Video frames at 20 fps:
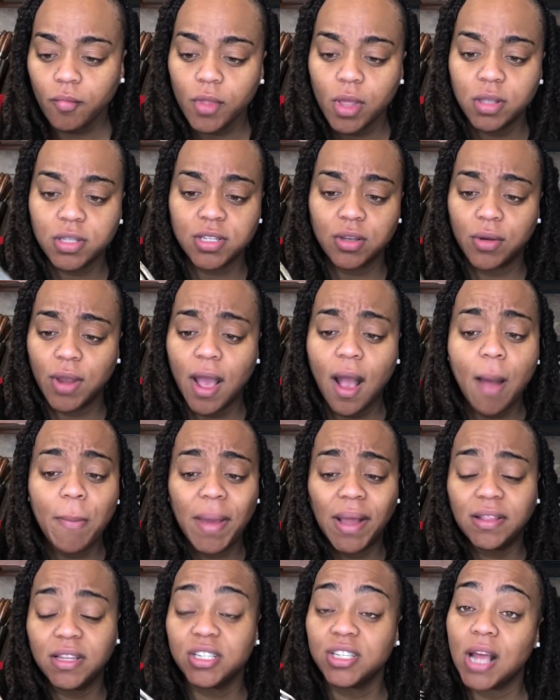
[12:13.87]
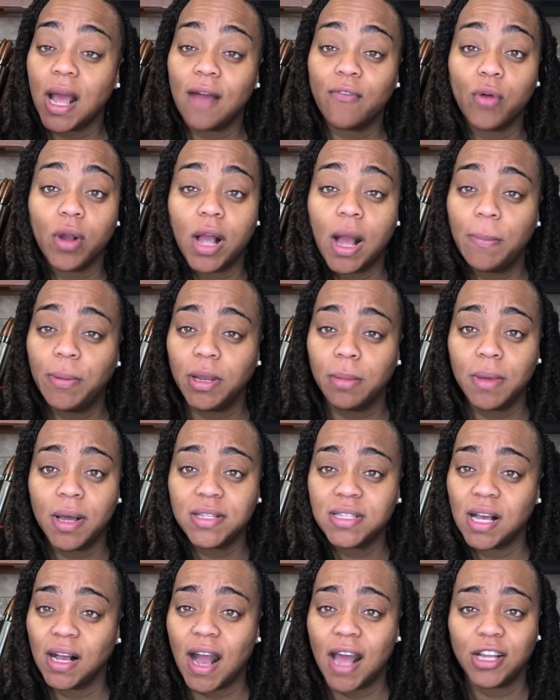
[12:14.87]
So now I'm at this job for a couple of months.
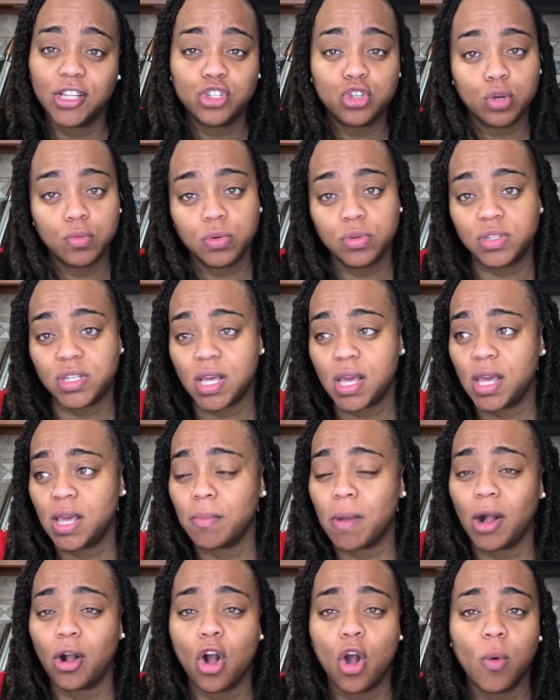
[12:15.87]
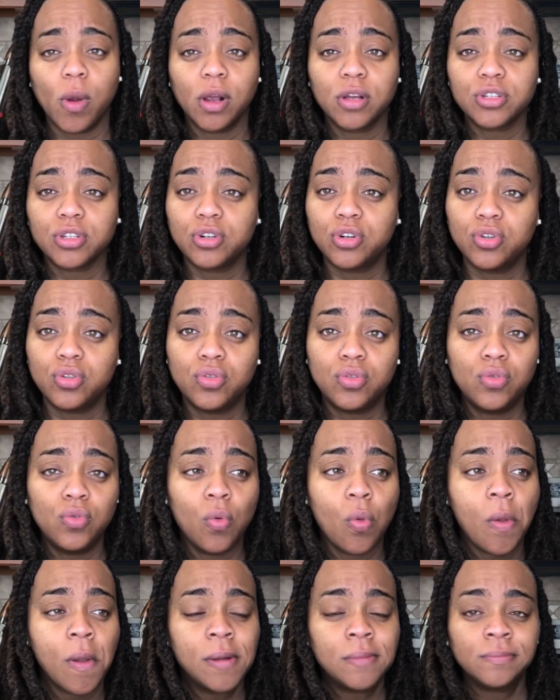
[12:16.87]
I got into a routine. My coworkers are
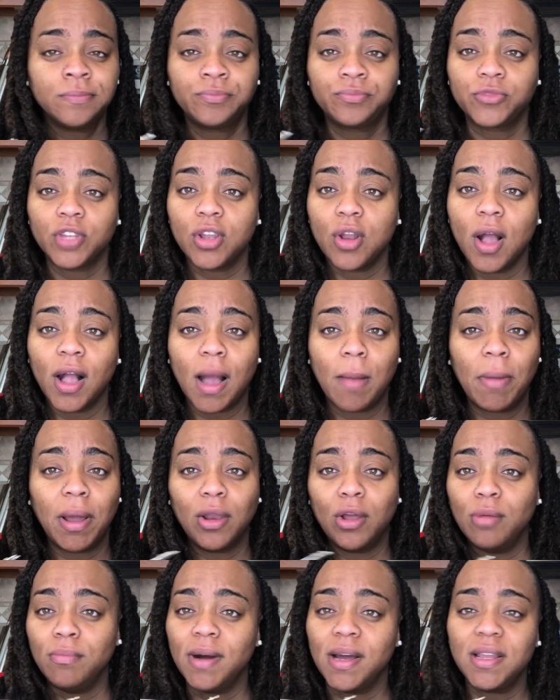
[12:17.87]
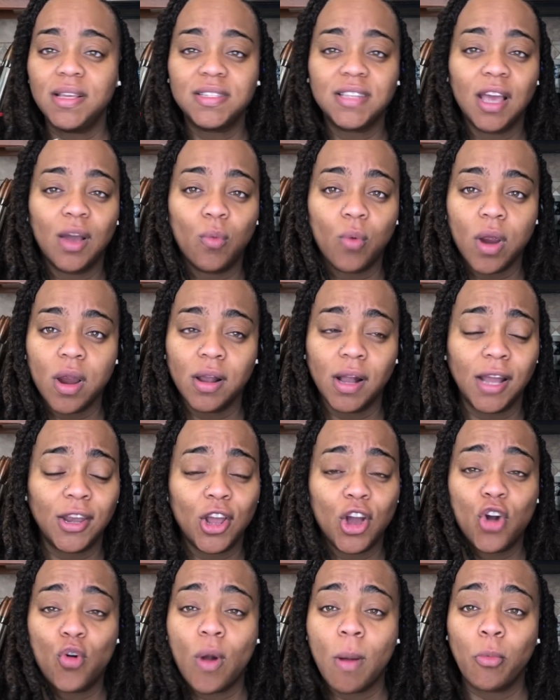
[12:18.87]
cool. You know, I got my little buddies at work. I
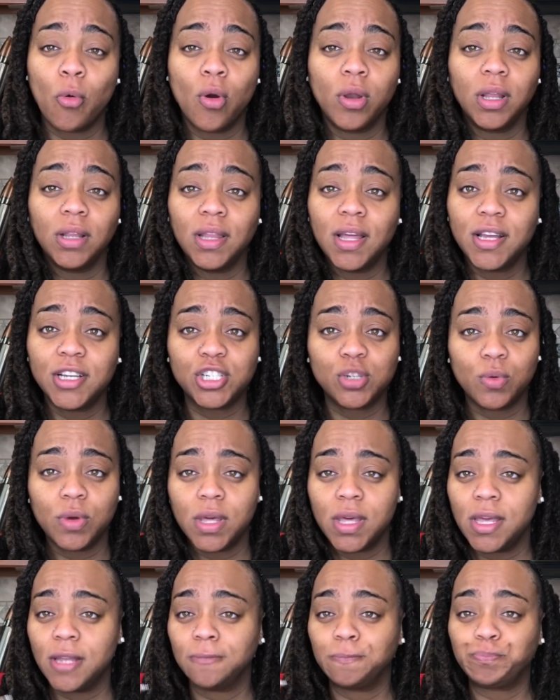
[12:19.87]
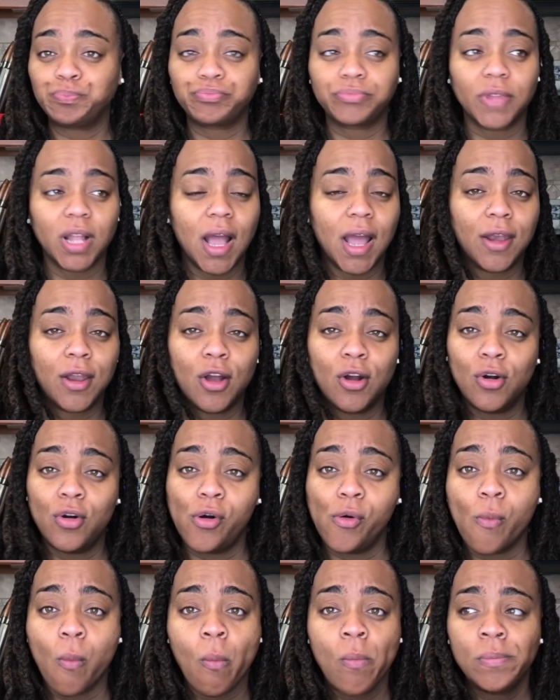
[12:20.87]
know who I'm going to lunch with. I
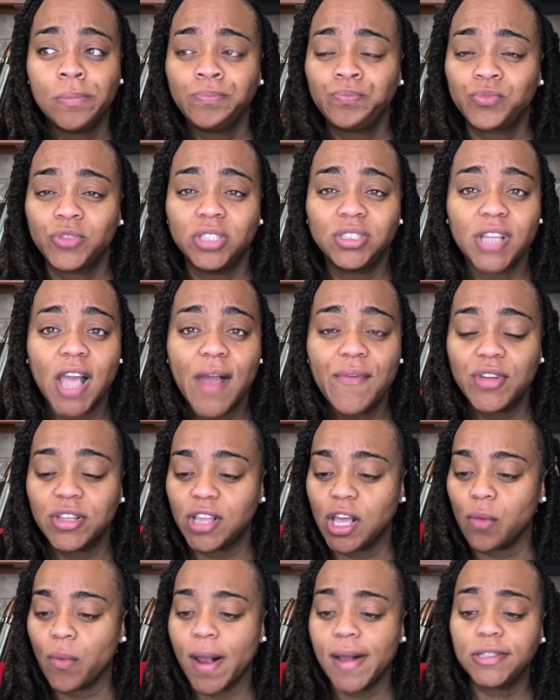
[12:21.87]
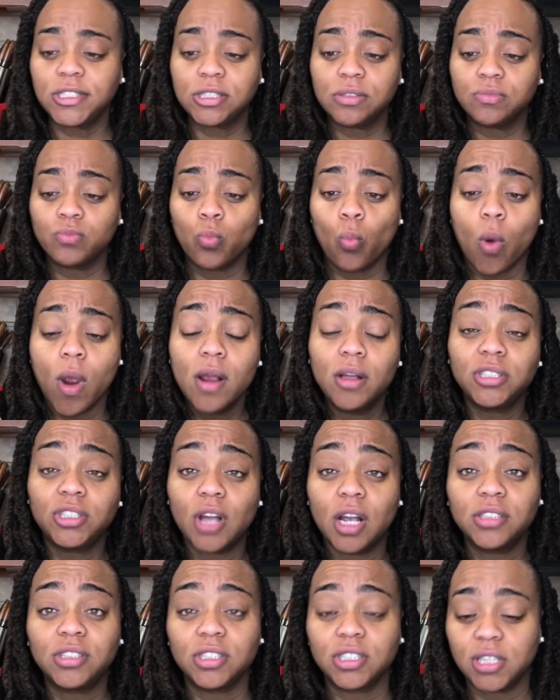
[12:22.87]
know just everything, right? So work
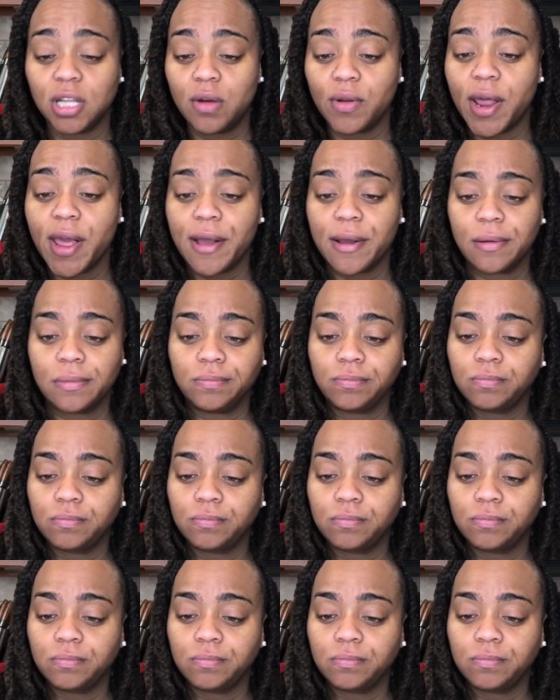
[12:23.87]
starts to slow down.